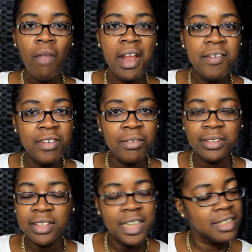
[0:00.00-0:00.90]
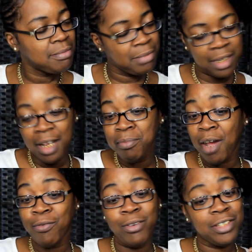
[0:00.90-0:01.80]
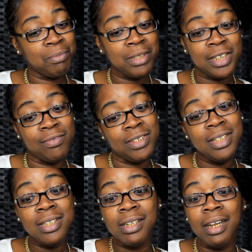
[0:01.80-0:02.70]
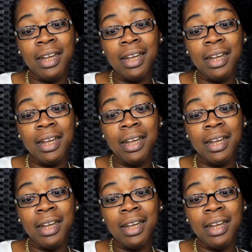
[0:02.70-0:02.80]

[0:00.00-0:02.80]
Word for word: even though it's nasty, but I'm not forcing myself to eat it.